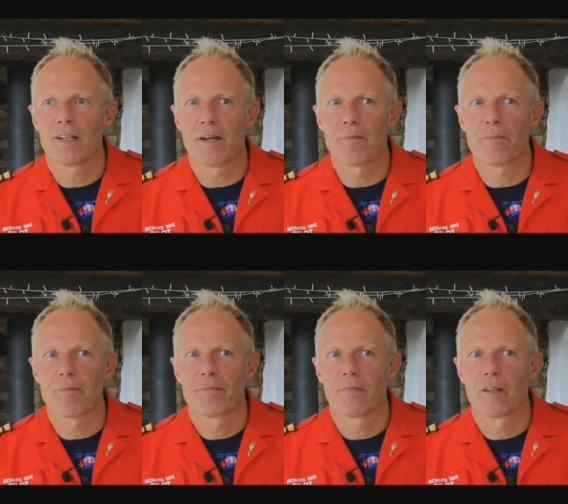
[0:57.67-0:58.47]
Um,
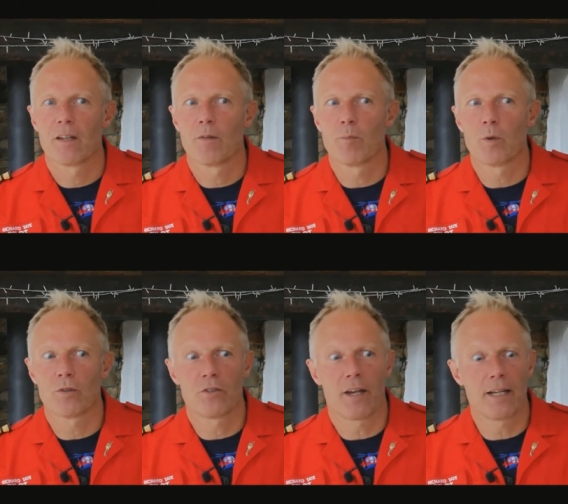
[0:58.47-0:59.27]
and
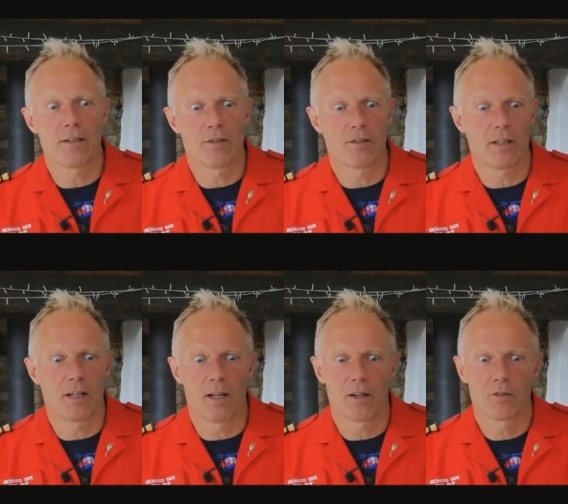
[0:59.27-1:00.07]
what's changed in
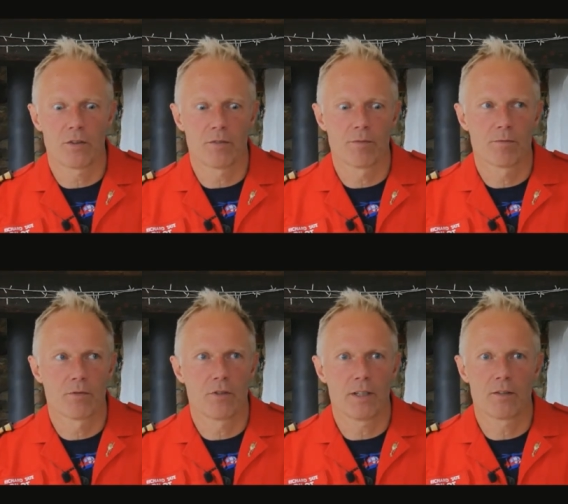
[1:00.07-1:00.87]
the last sort of
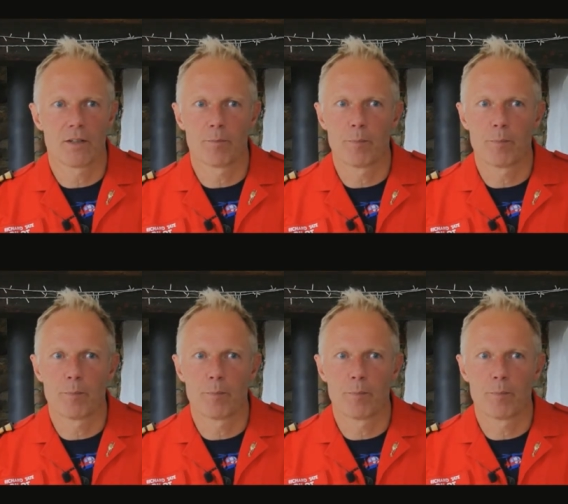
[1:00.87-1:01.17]
six and a